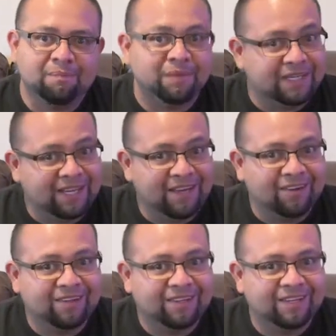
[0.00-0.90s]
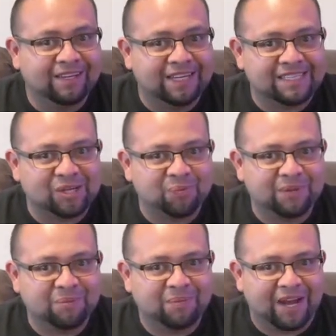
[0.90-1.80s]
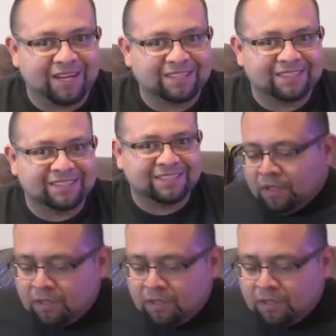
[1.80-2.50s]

But now, let's open the box.